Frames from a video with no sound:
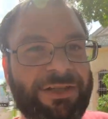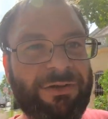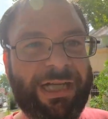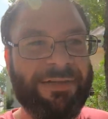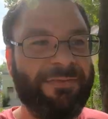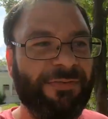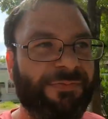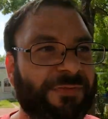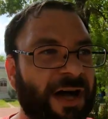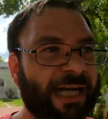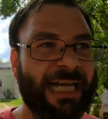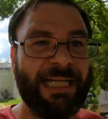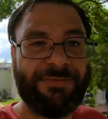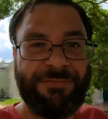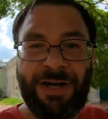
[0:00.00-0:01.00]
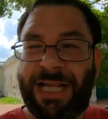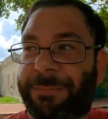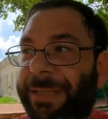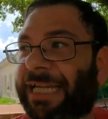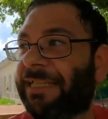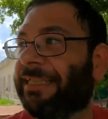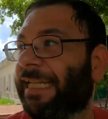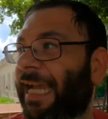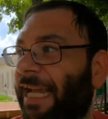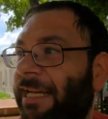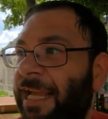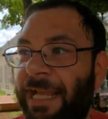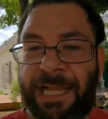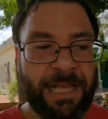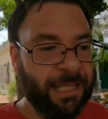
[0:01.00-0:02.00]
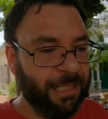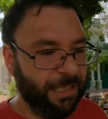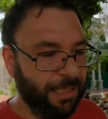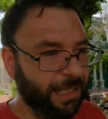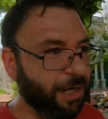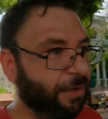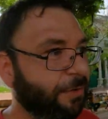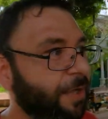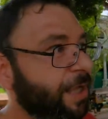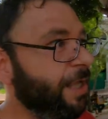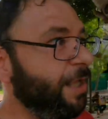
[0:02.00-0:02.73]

don't give a fuck. And it's funny because, again, you know,